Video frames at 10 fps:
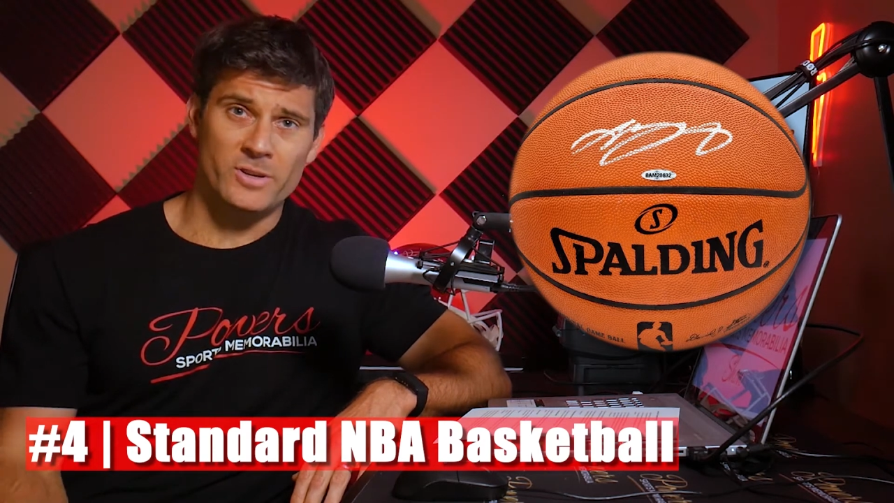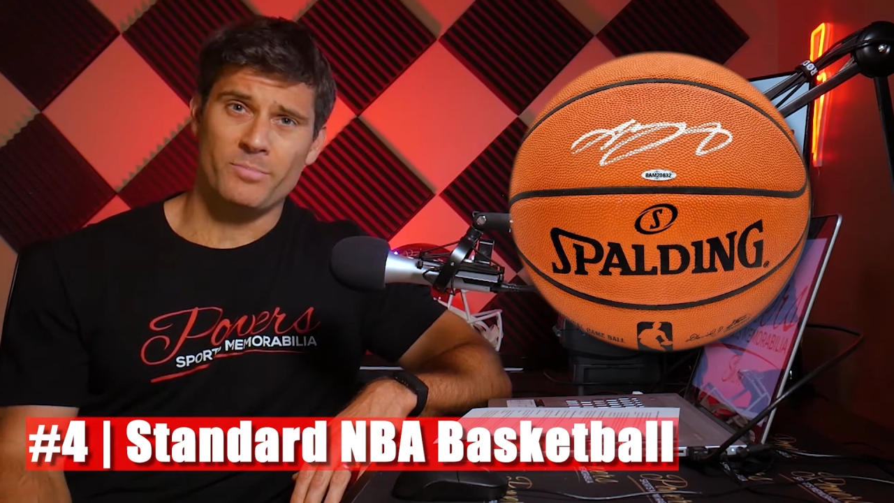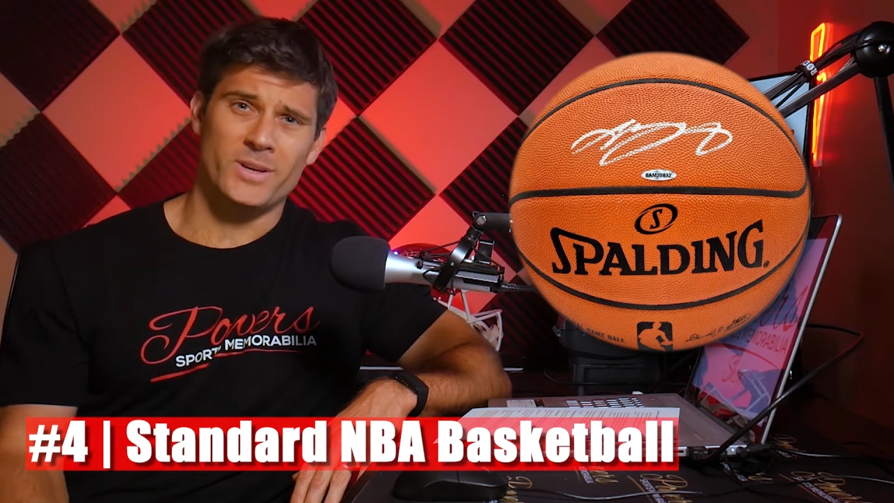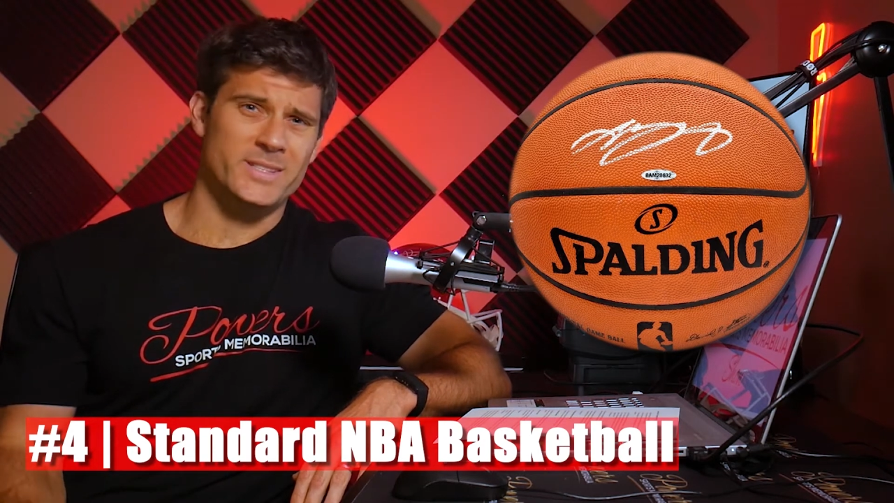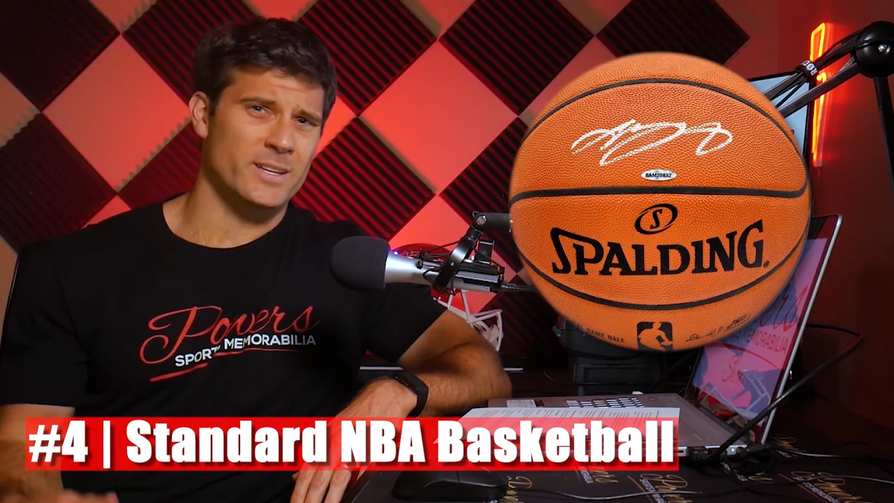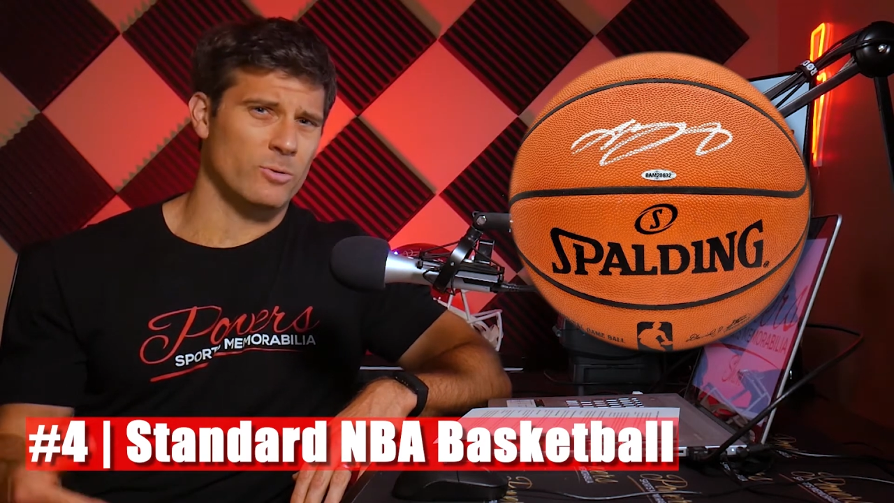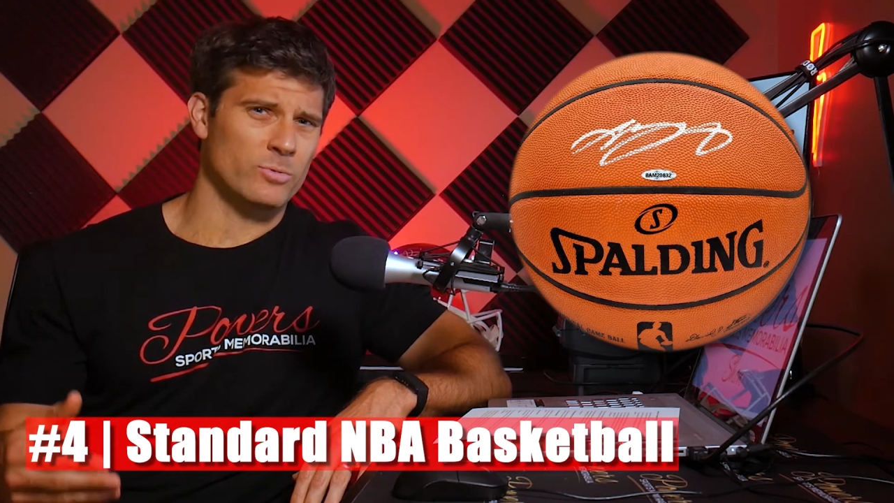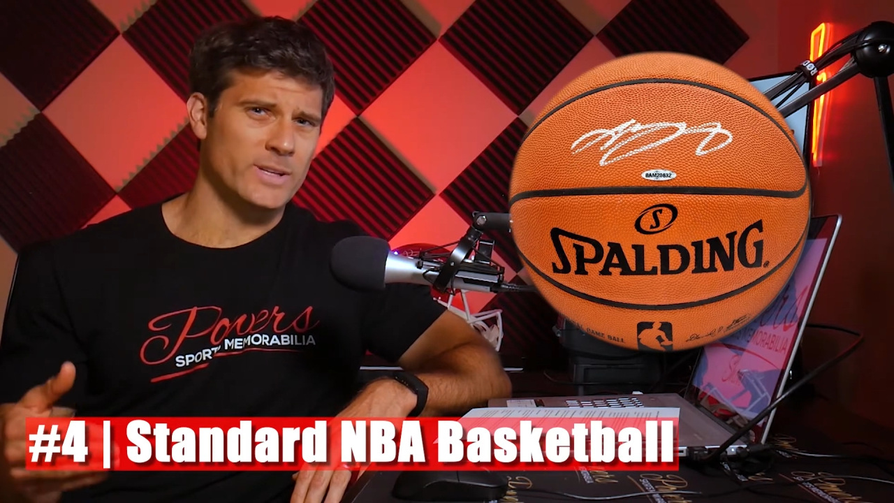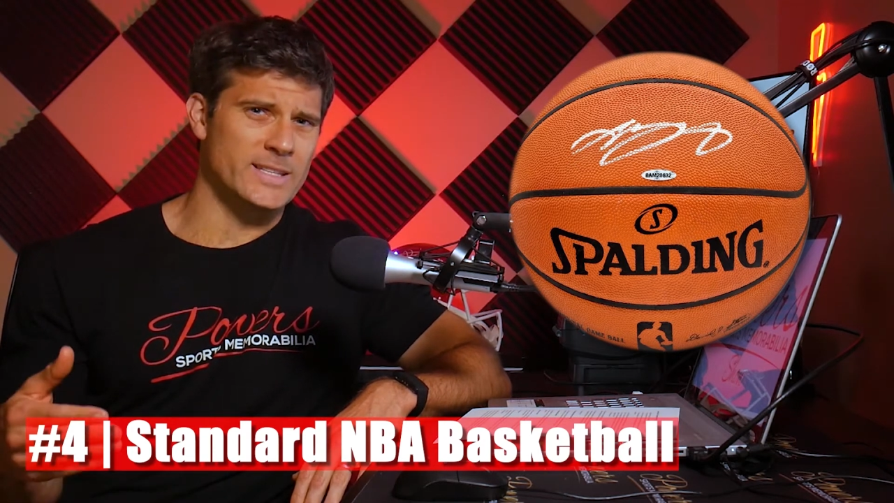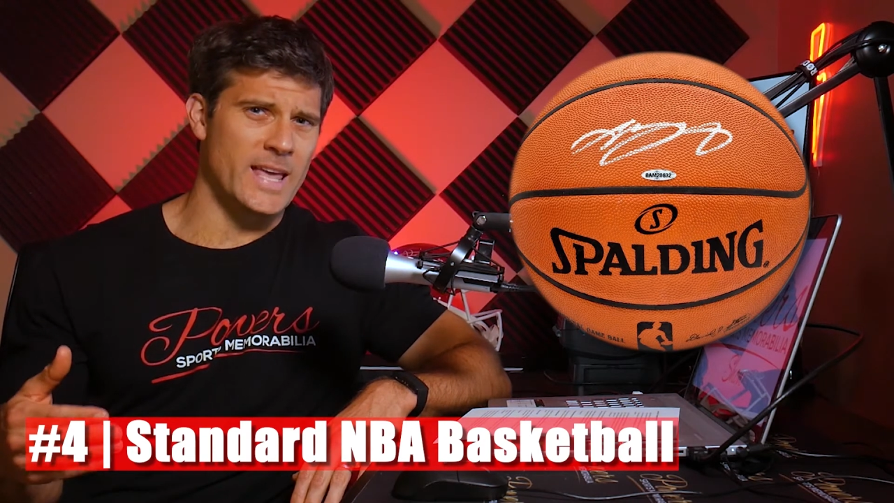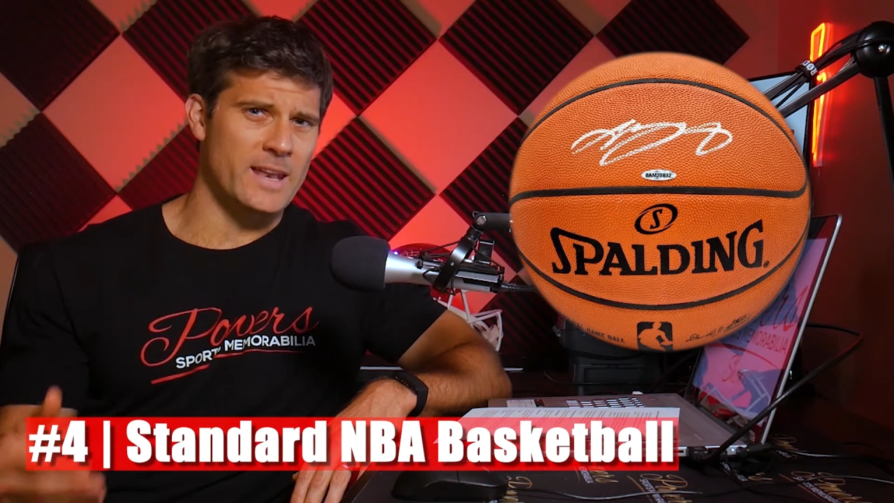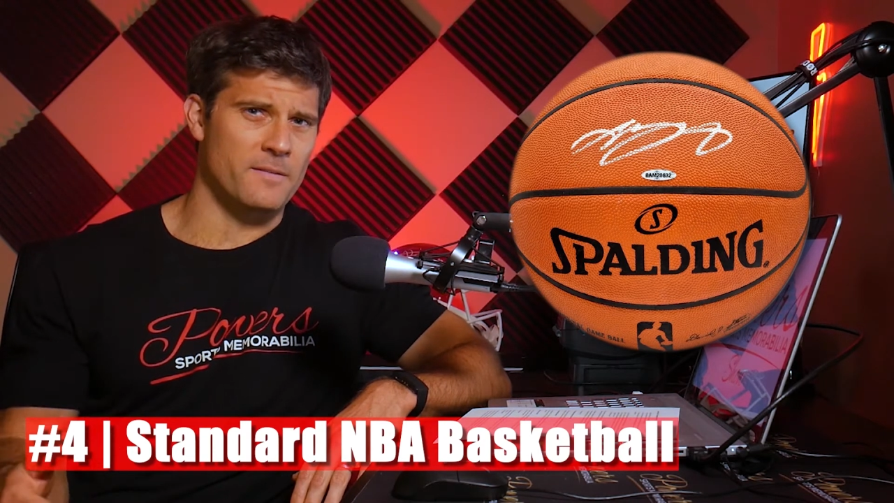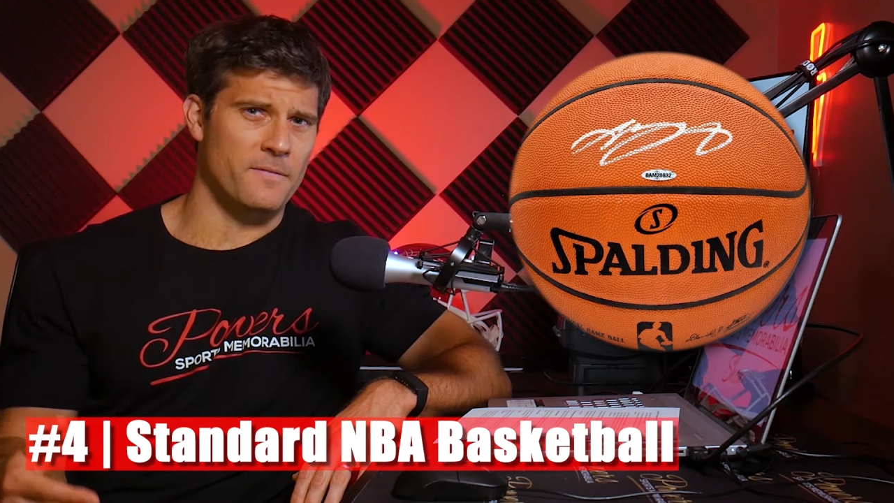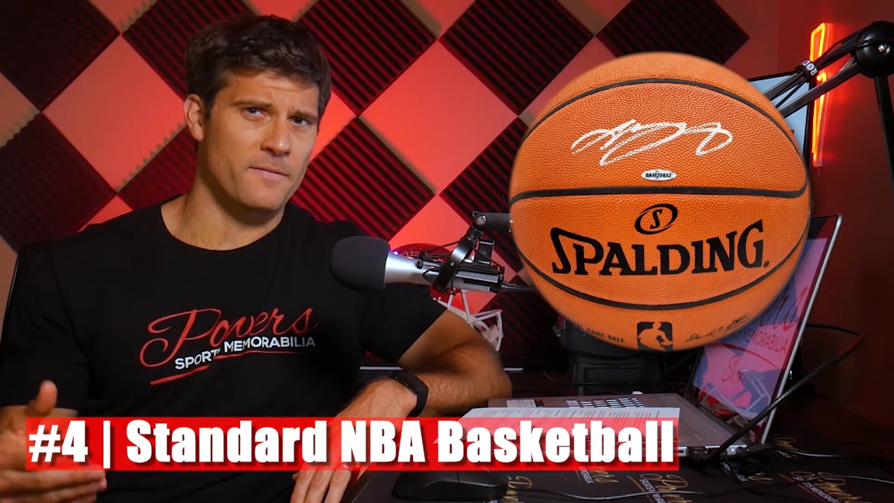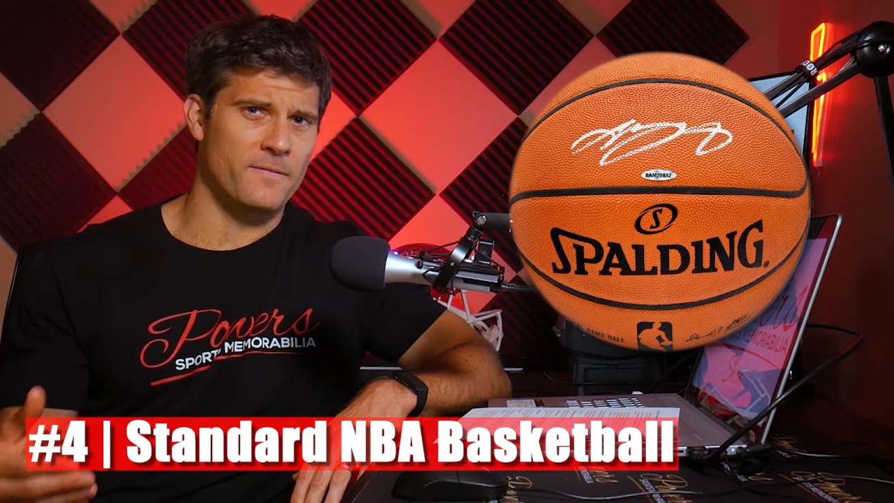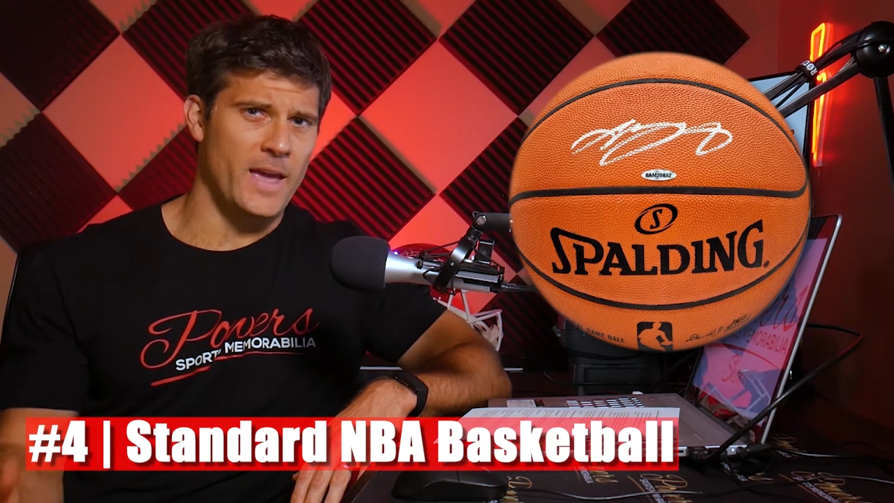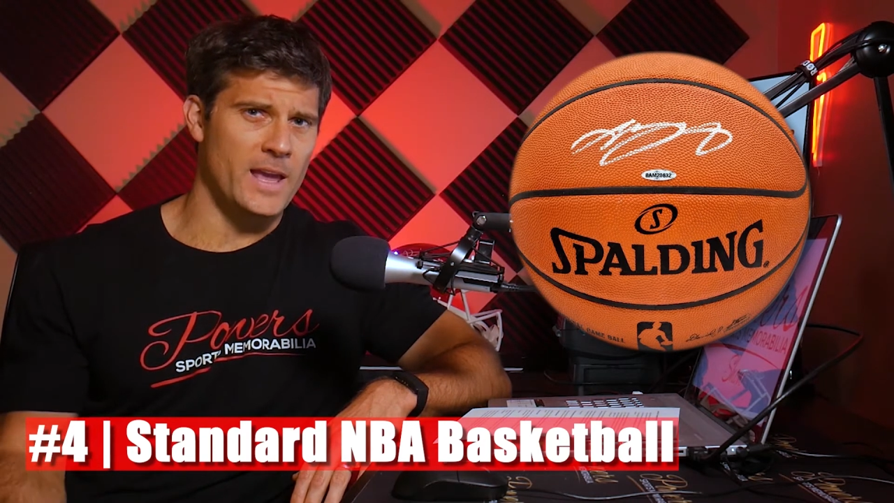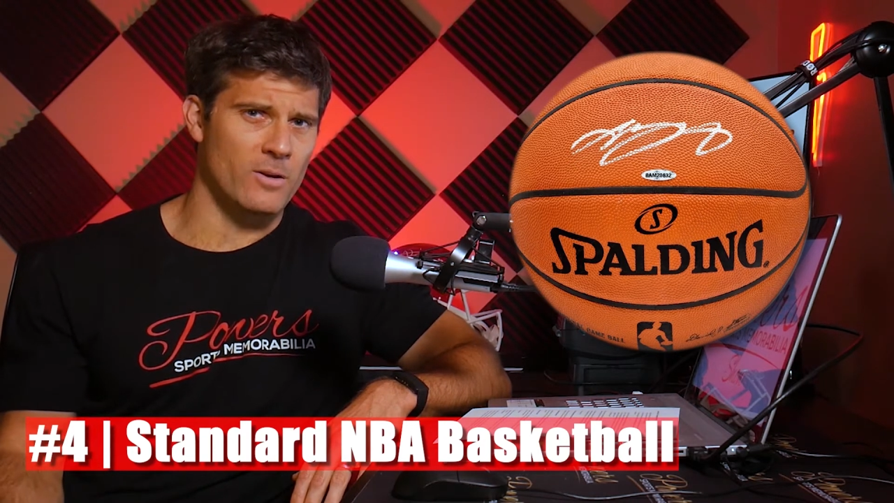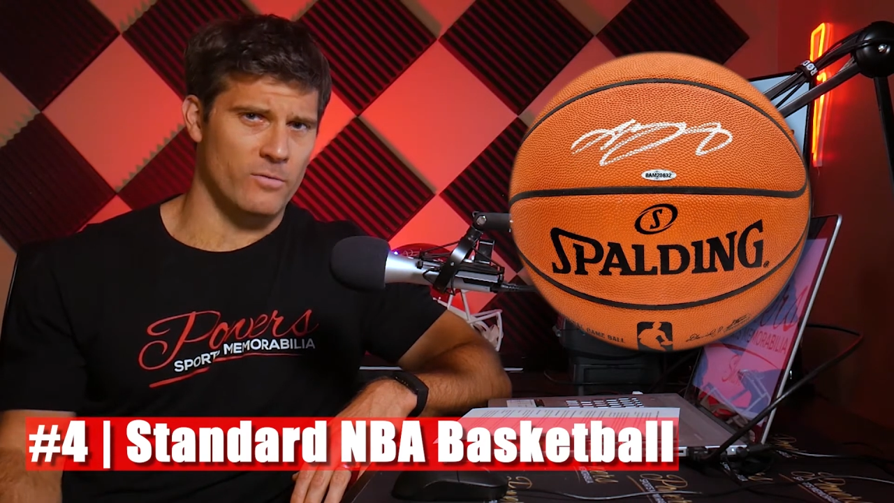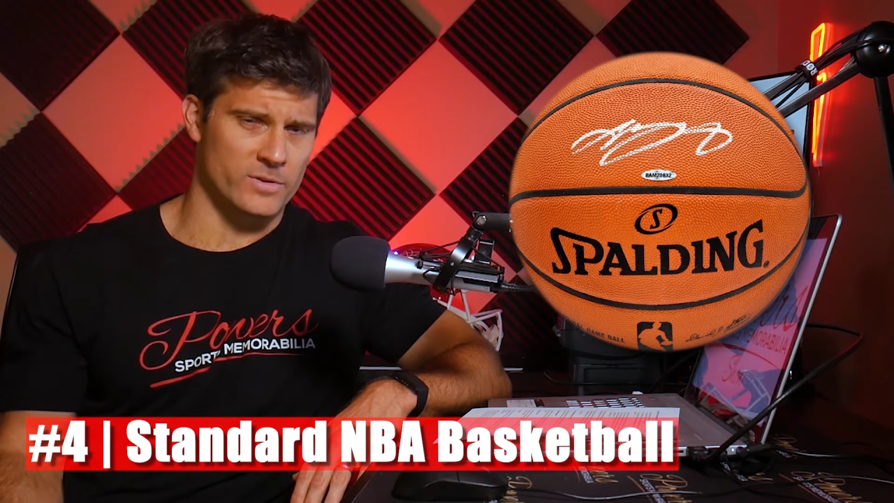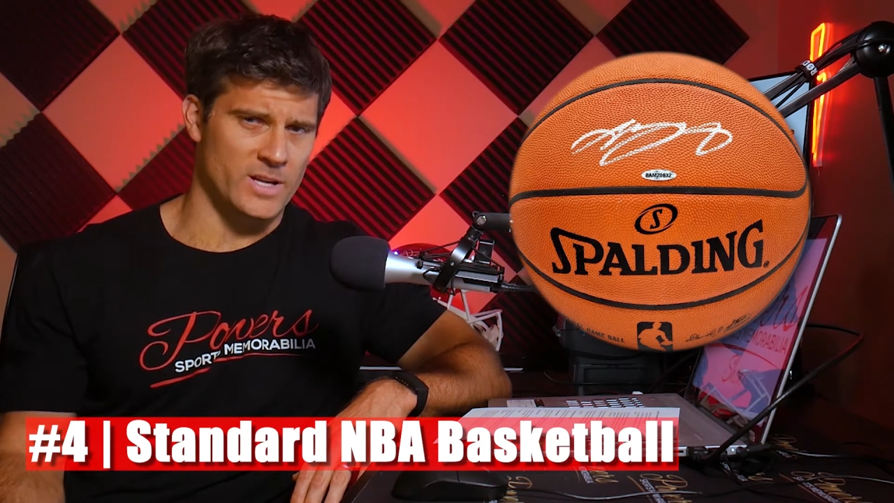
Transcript: and plus they don't really tend to fade over